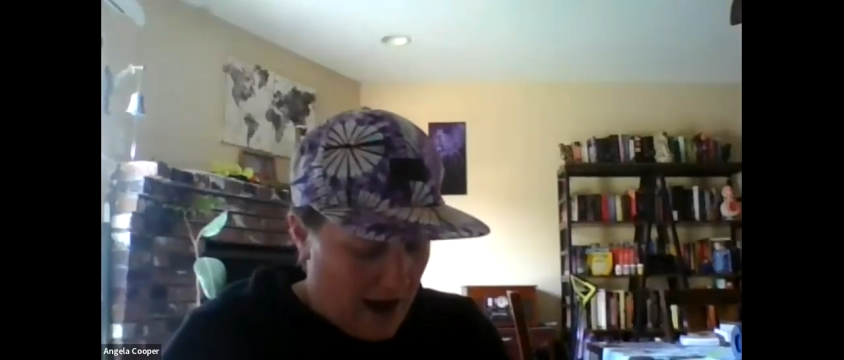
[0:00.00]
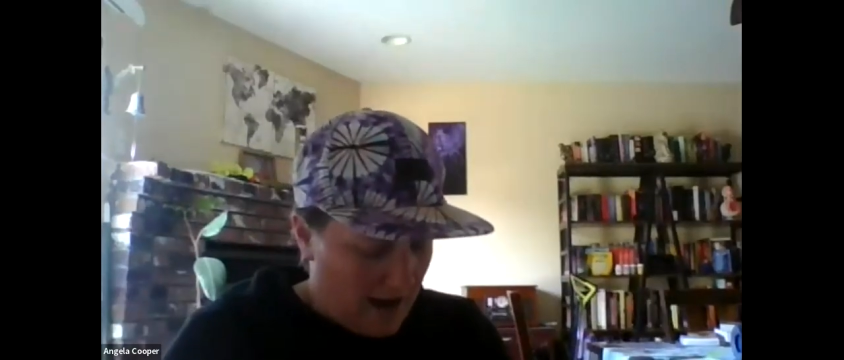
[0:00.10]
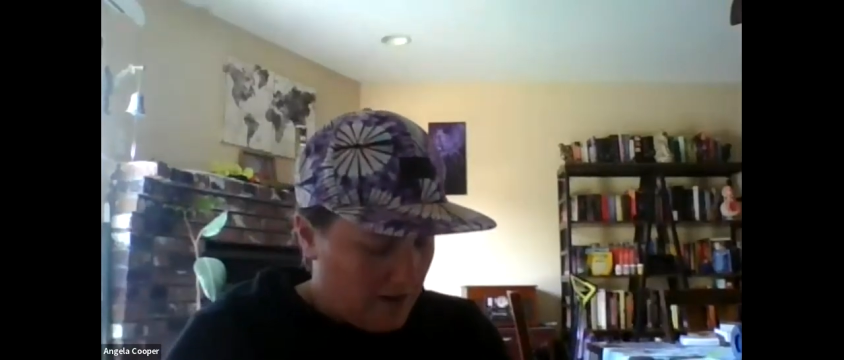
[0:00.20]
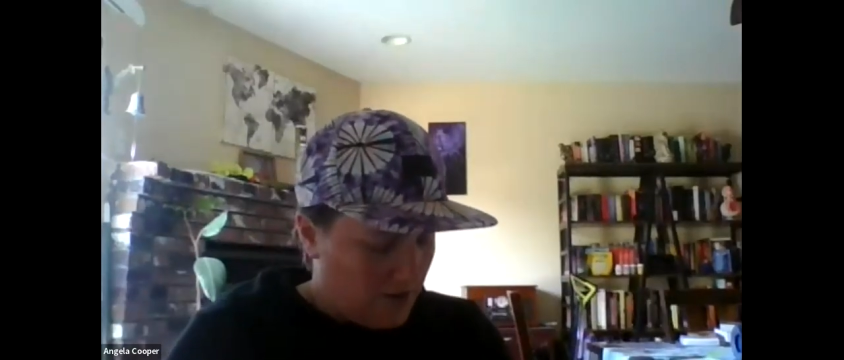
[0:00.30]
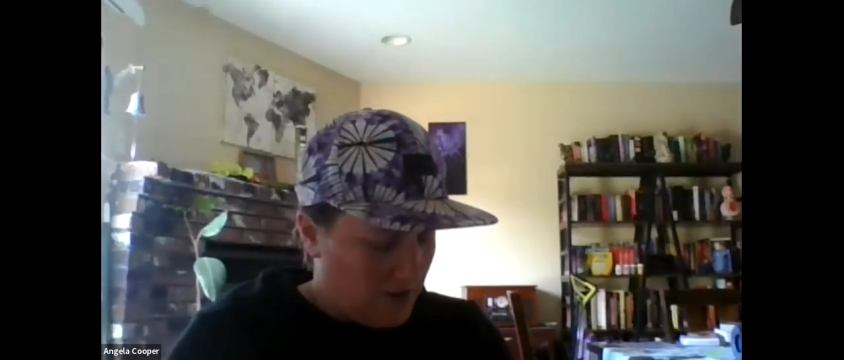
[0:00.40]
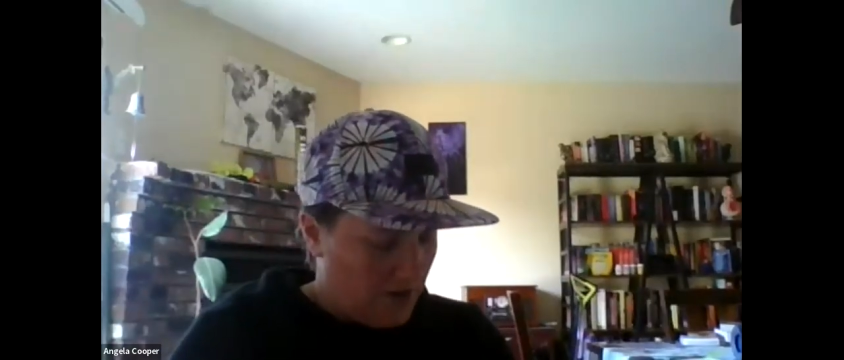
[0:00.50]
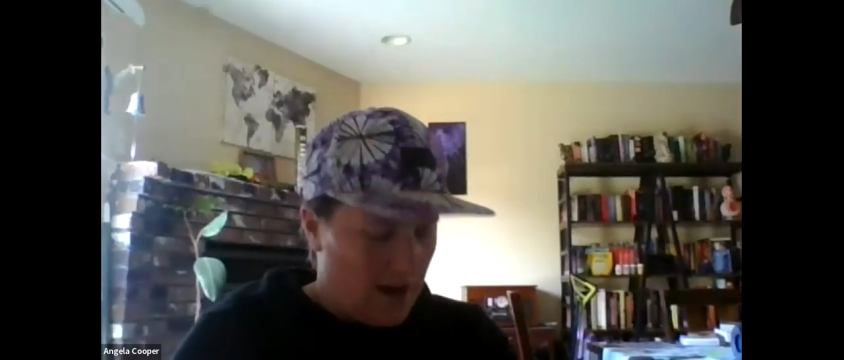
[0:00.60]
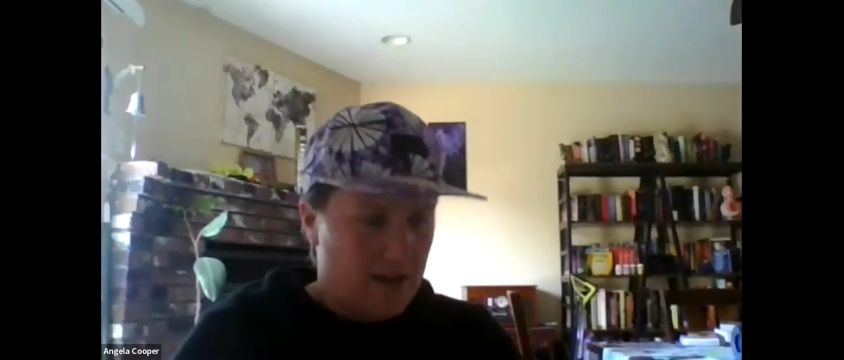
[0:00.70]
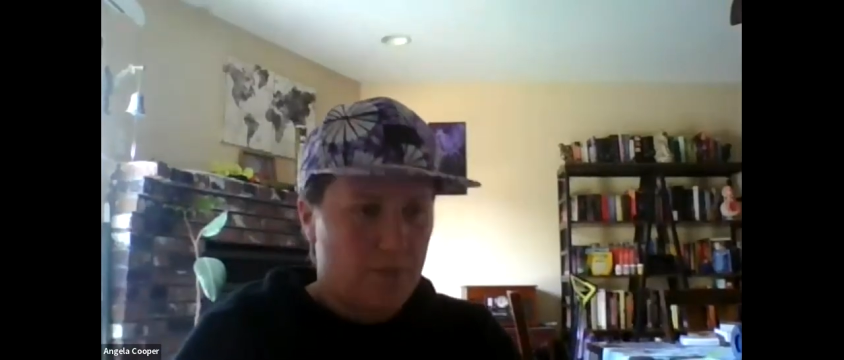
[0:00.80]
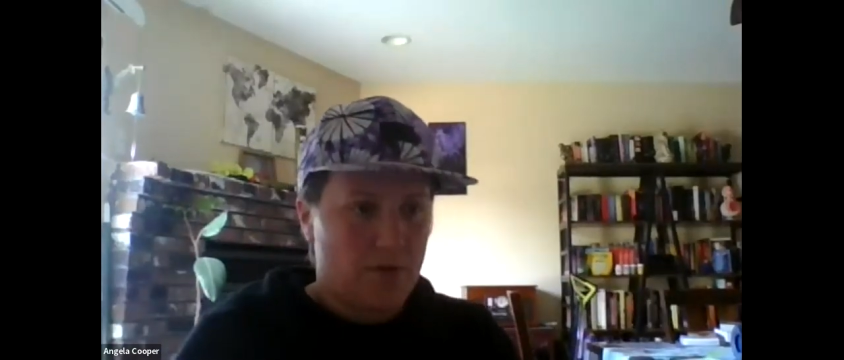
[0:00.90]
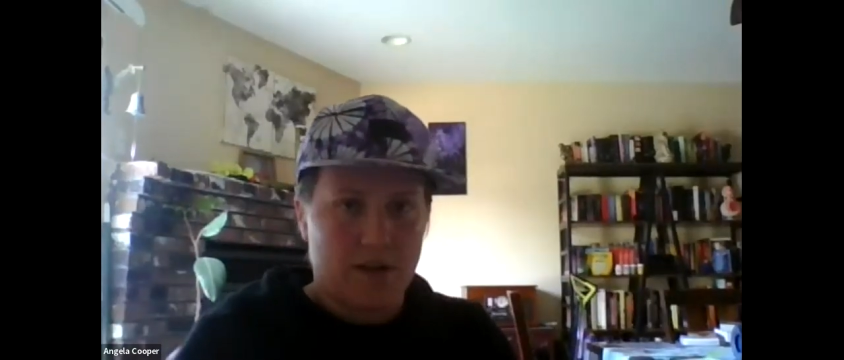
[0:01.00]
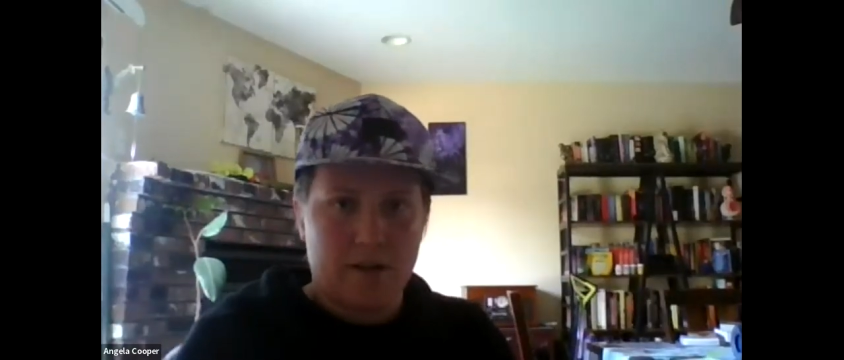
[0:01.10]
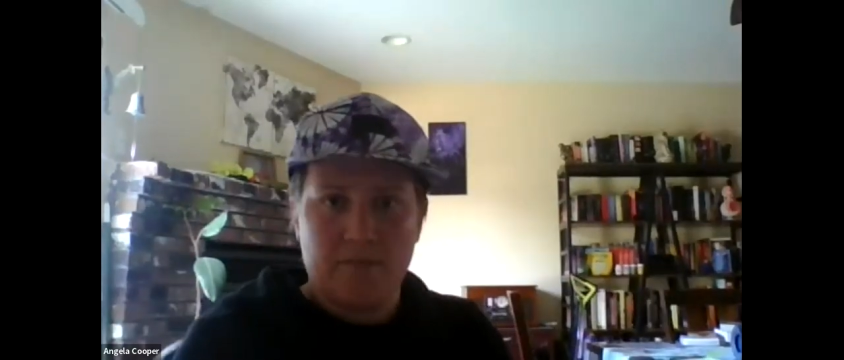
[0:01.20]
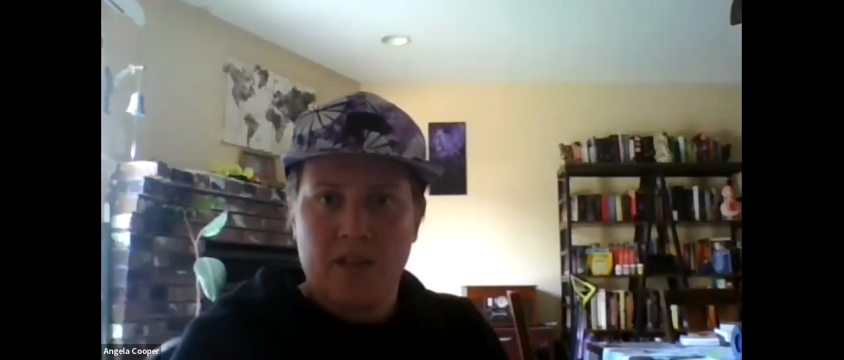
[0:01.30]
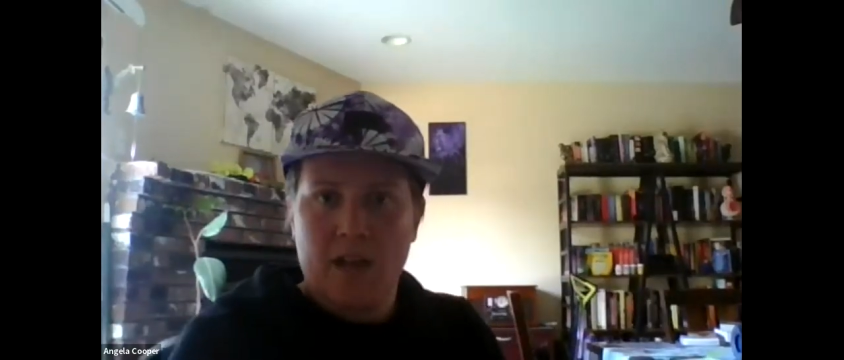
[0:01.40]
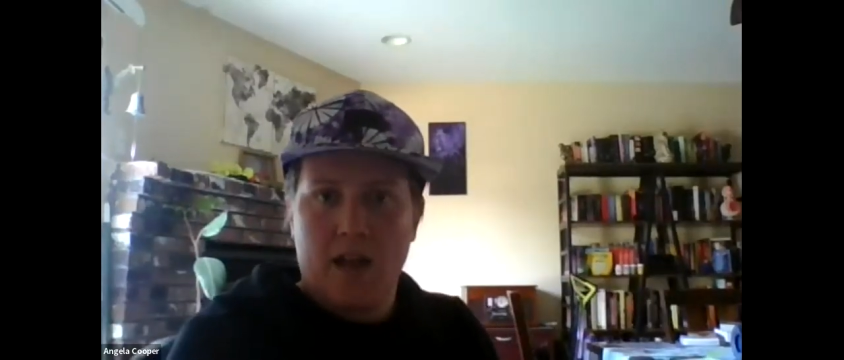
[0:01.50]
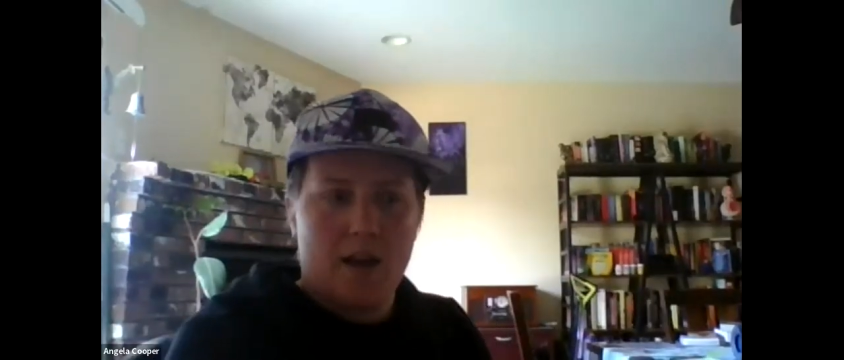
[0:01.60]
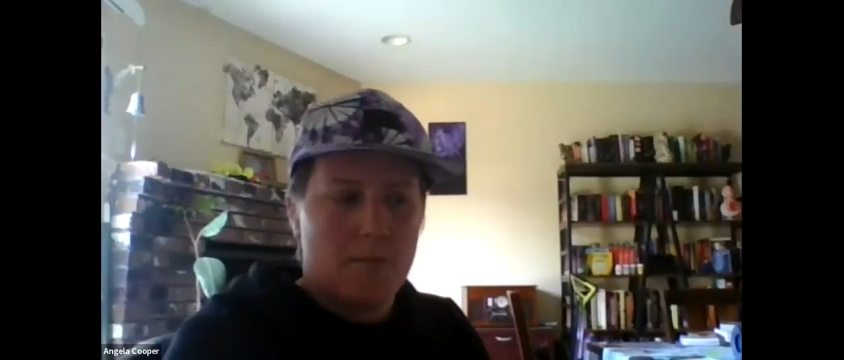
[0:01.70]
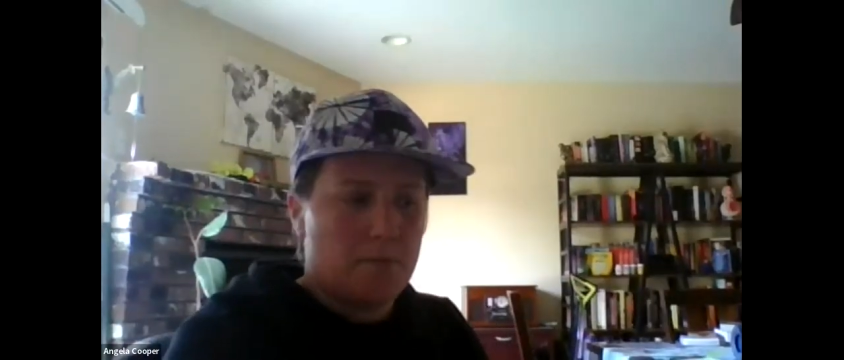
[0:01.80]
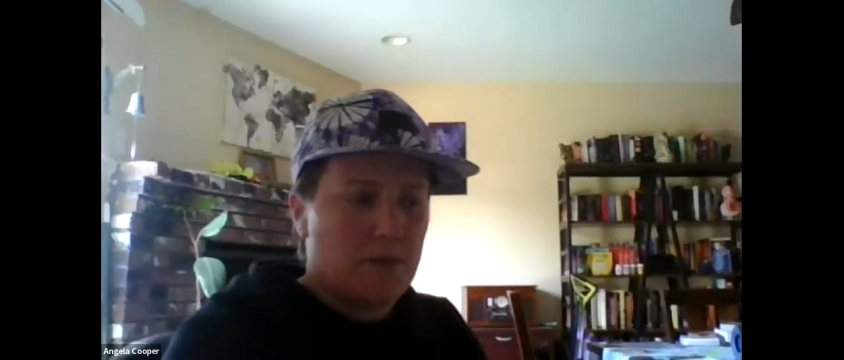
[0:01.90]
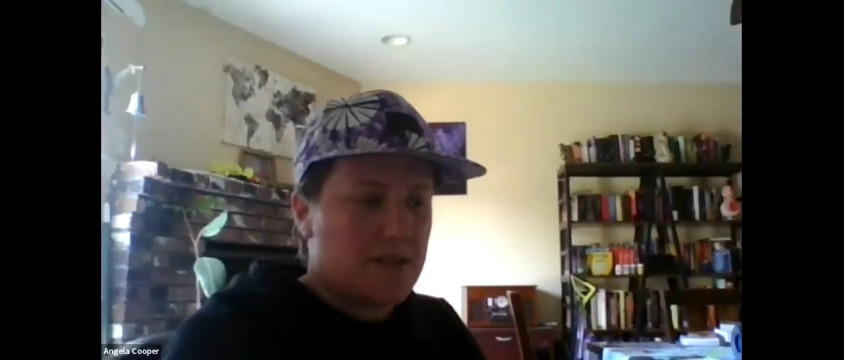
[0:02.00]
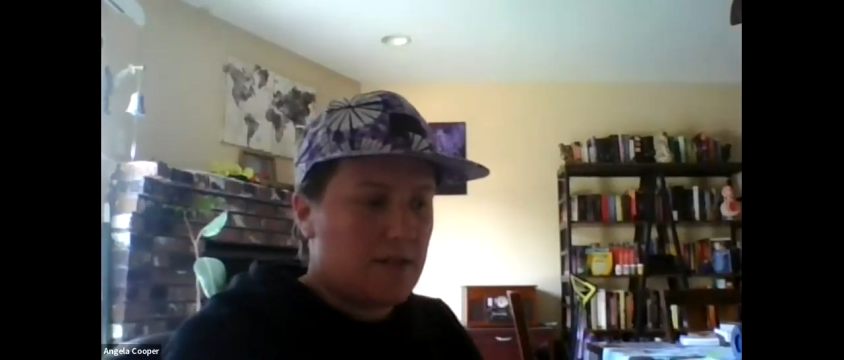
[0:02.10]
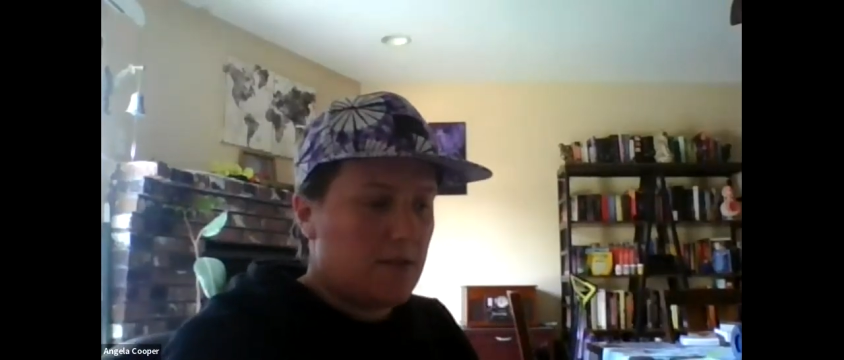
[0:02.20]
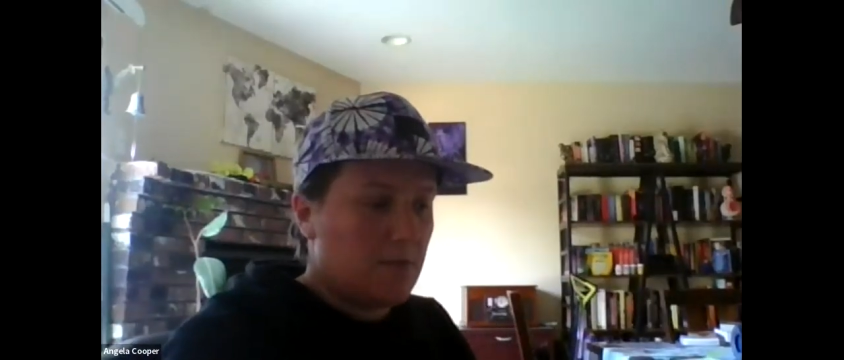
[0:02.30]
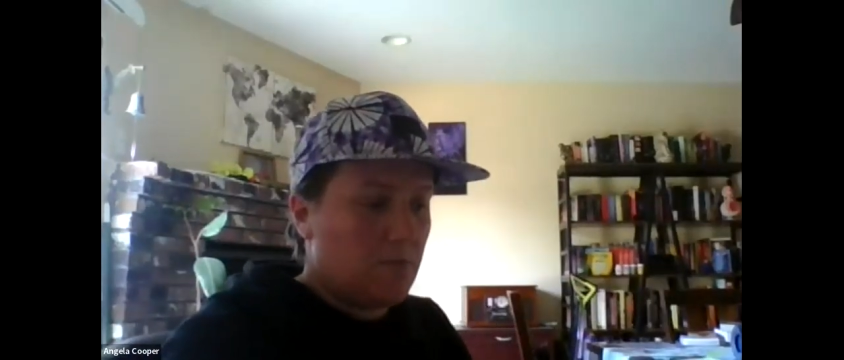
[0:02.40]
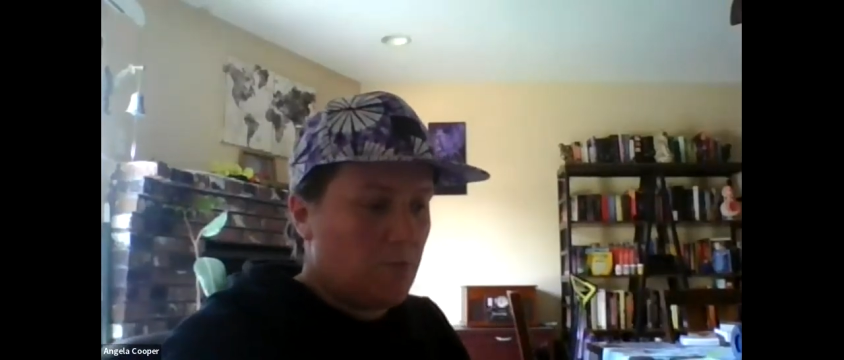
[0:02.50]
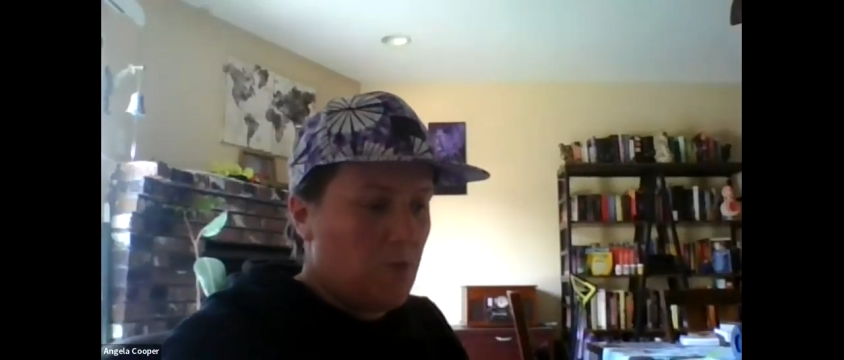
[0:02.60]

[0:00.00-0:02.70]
I don't know how to put it. But to